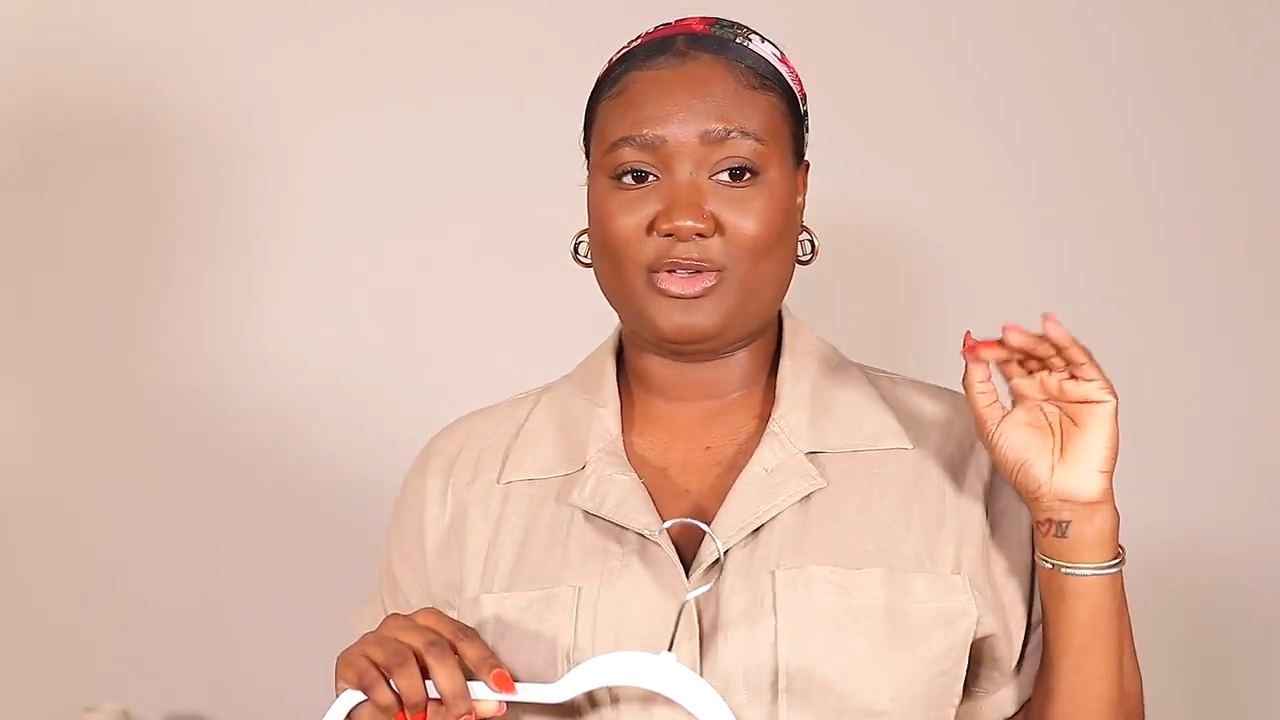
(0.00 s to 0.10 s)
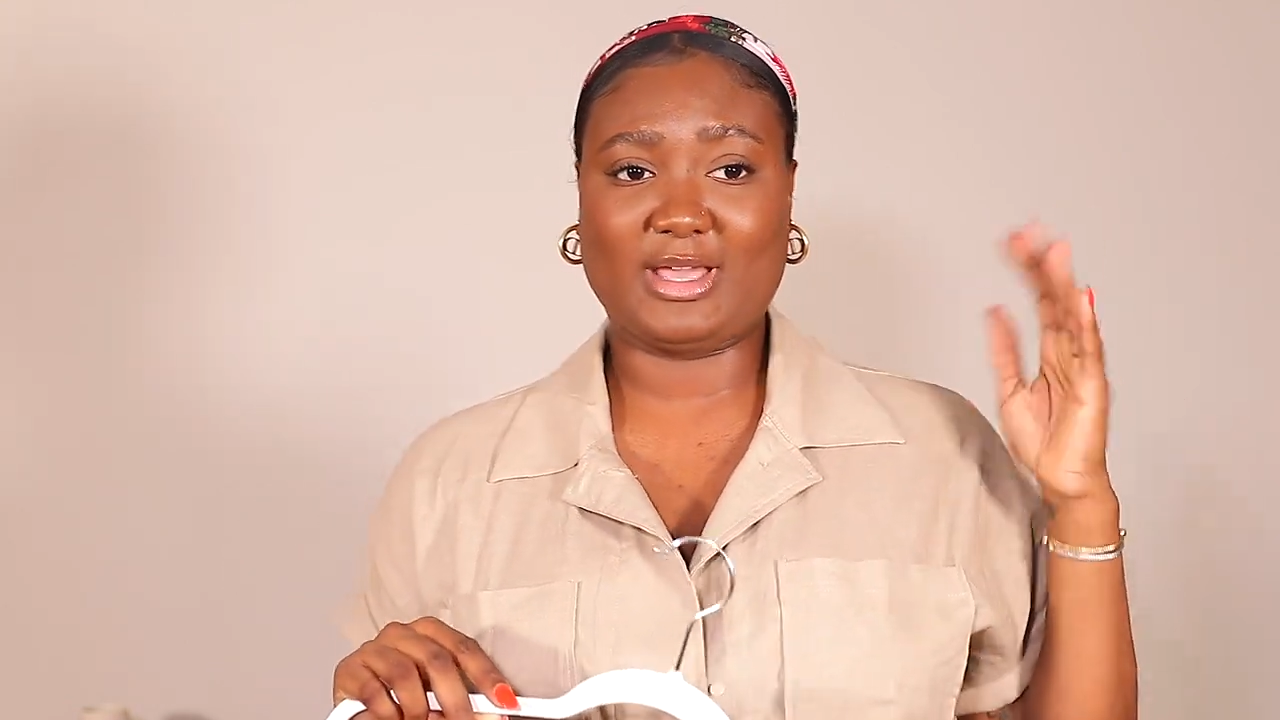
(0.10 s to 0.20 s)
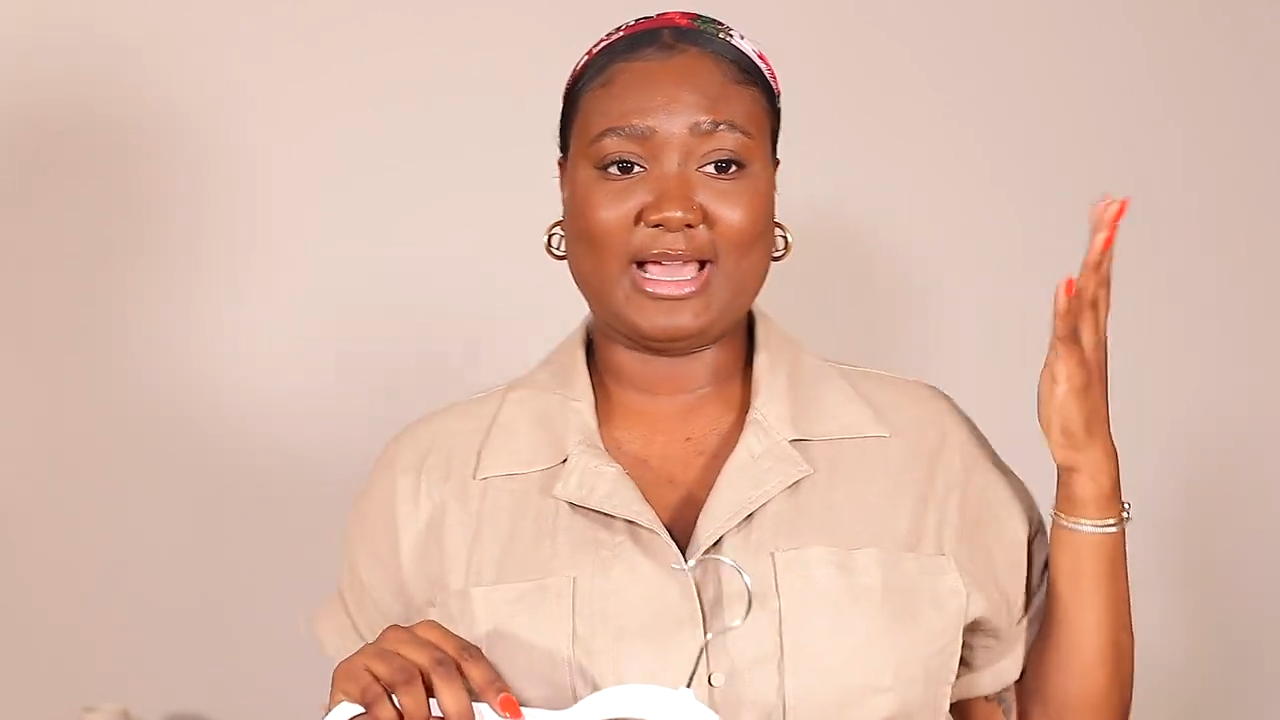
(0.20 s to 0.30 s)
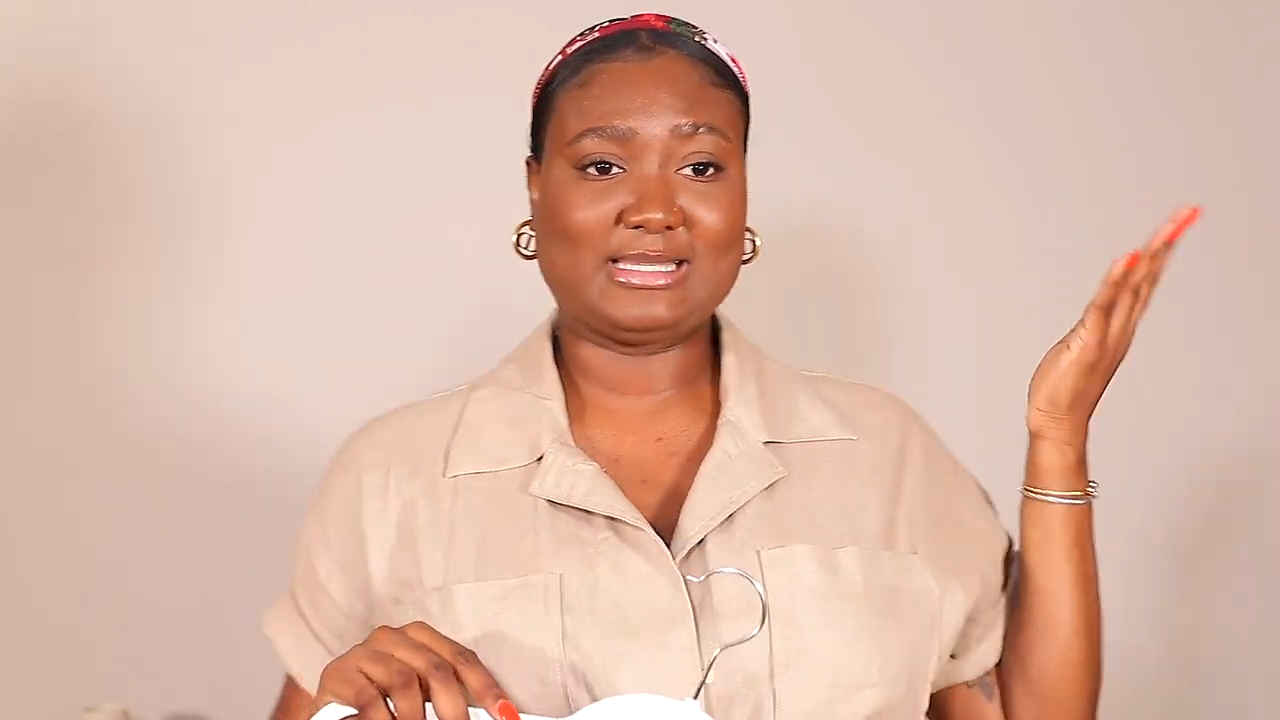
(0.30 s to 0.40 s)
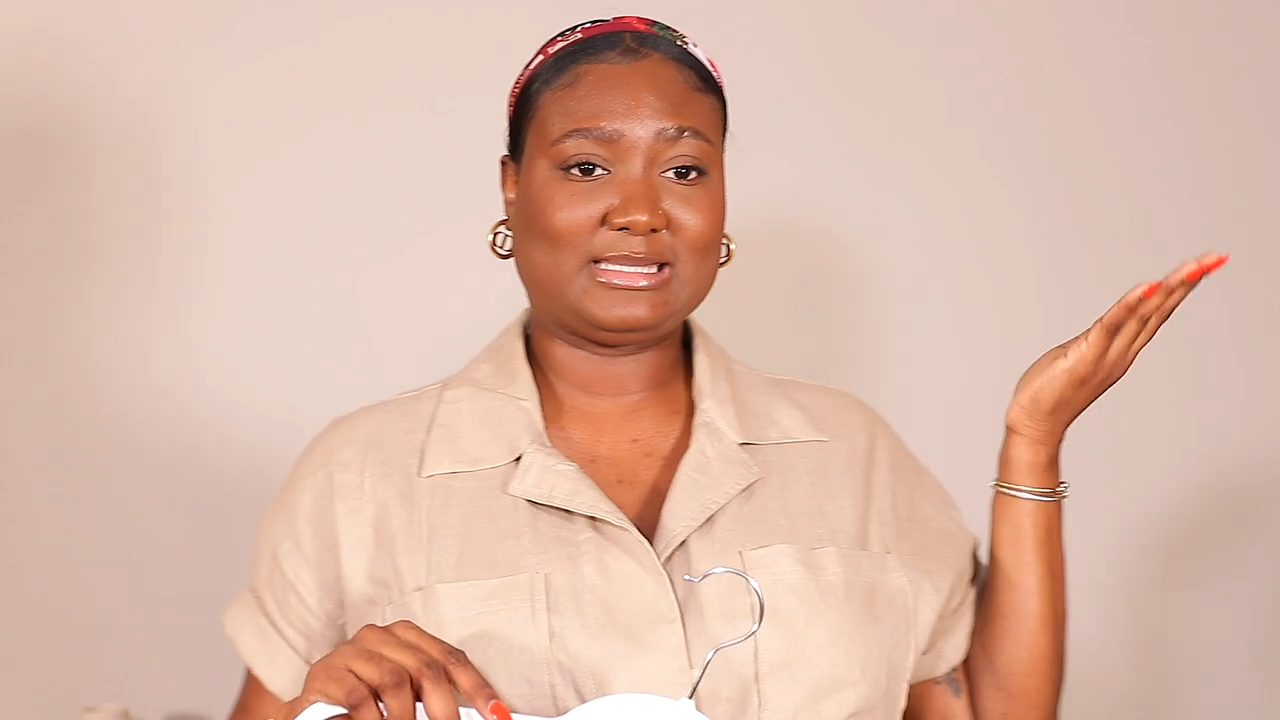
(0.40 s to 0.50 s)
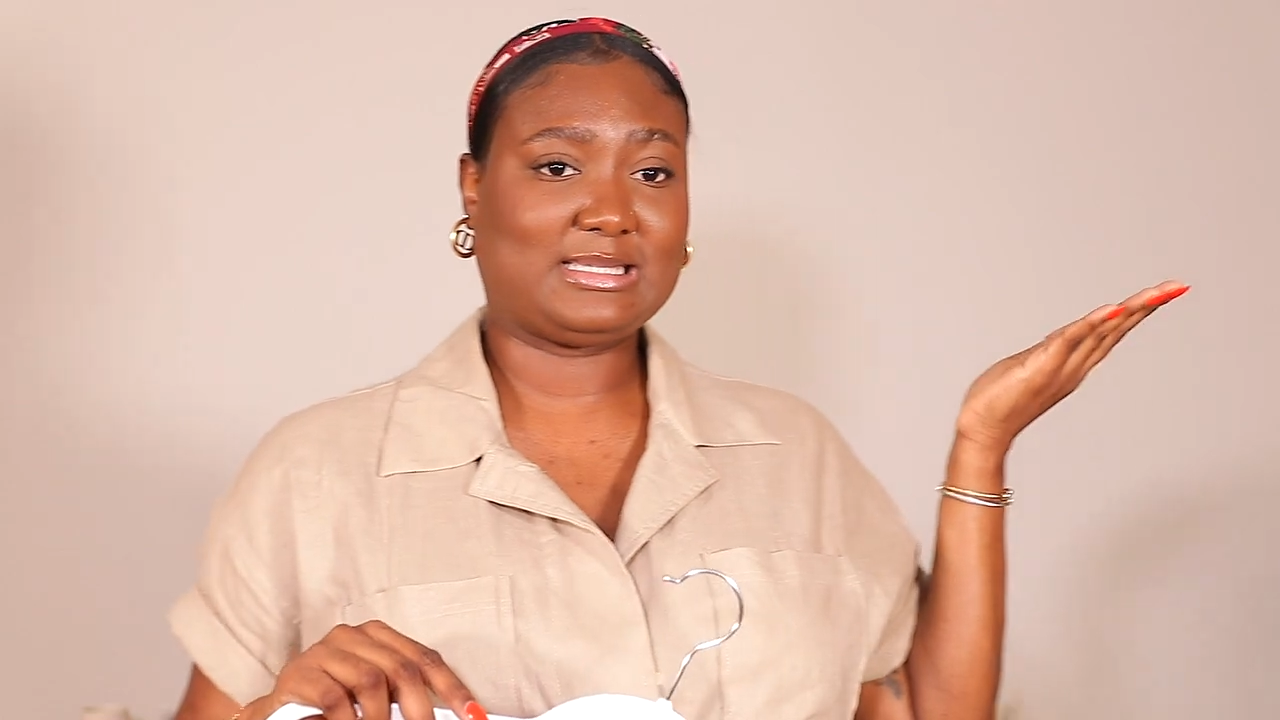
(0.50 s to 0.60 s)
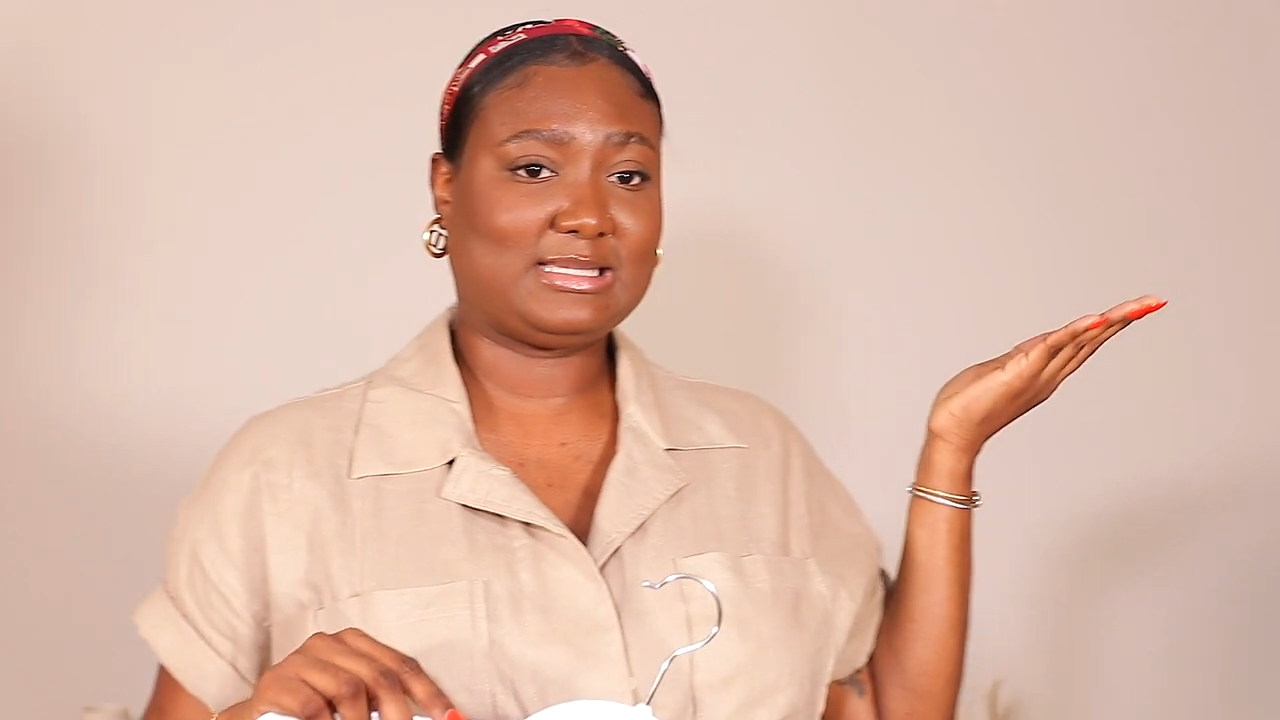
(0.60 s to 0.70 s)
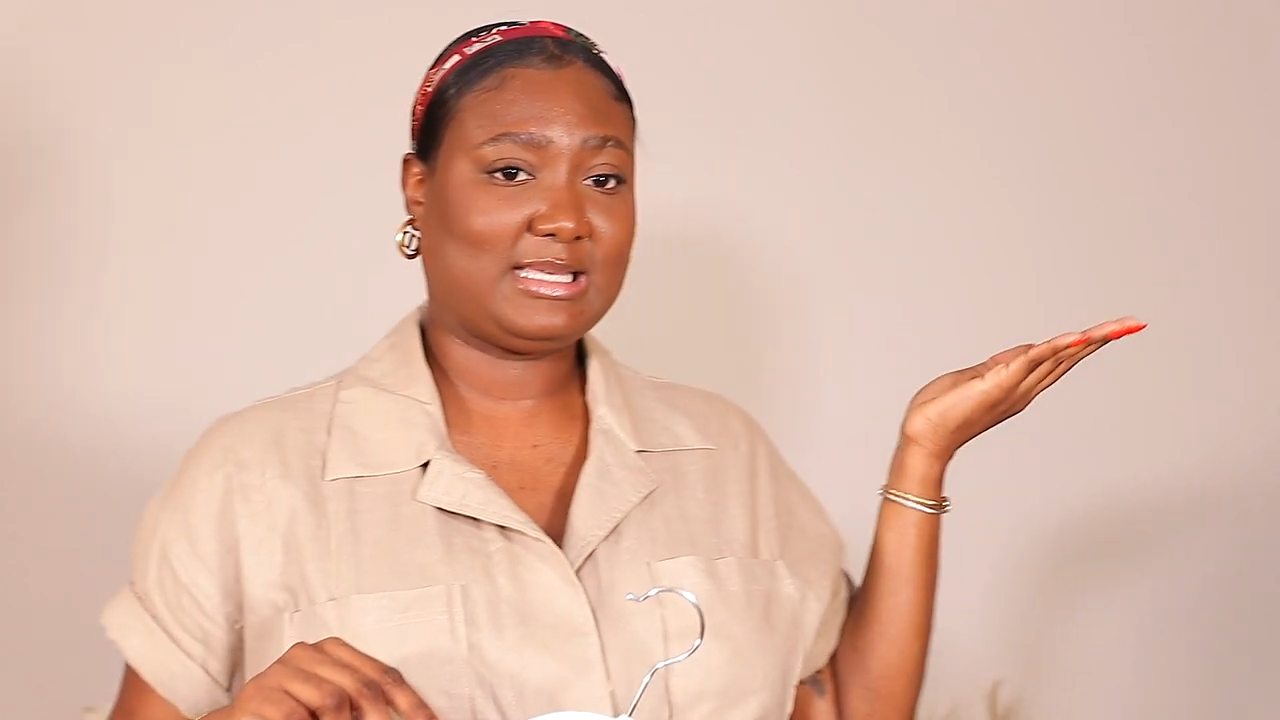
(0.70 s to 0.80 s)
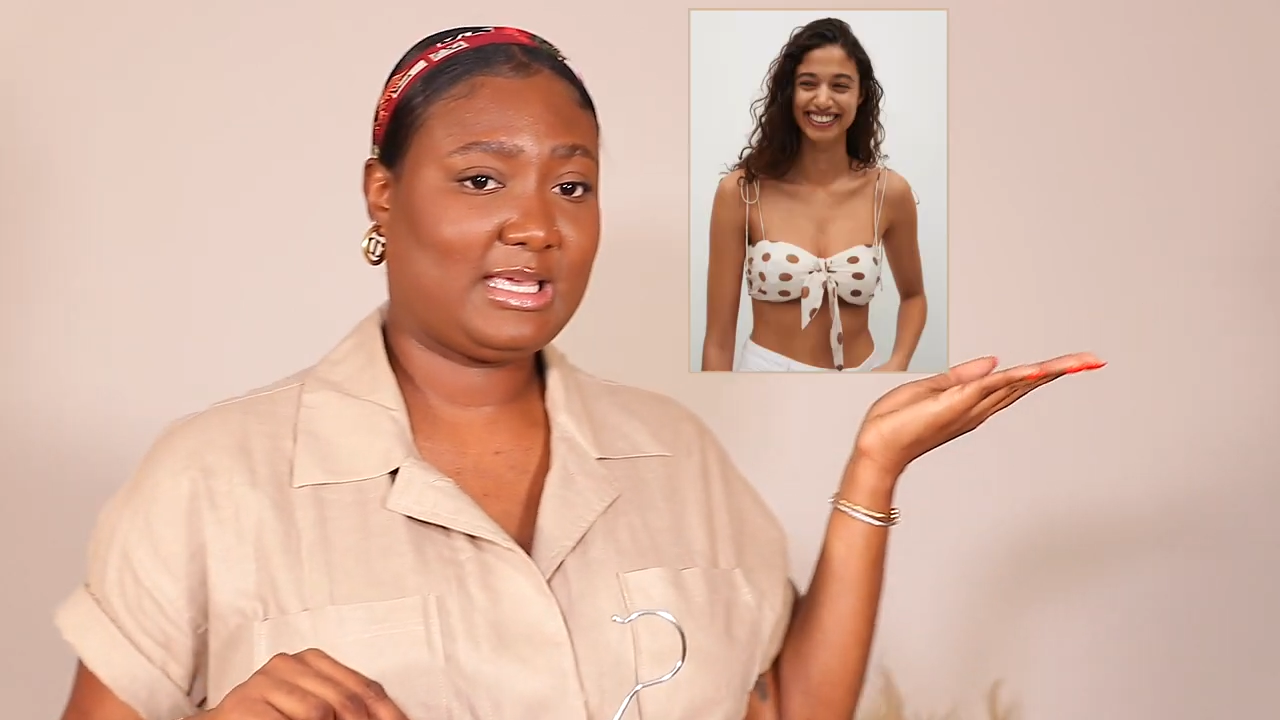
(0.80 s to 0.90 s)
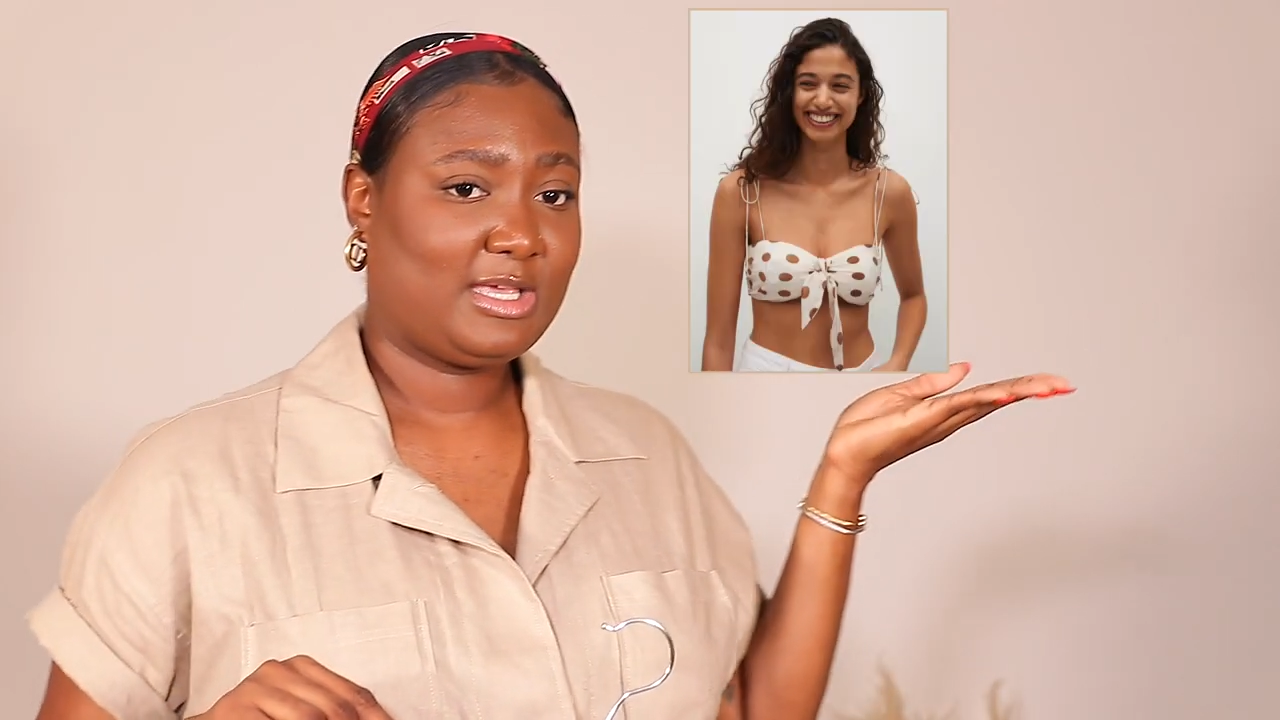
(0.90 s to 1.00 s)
you guys to see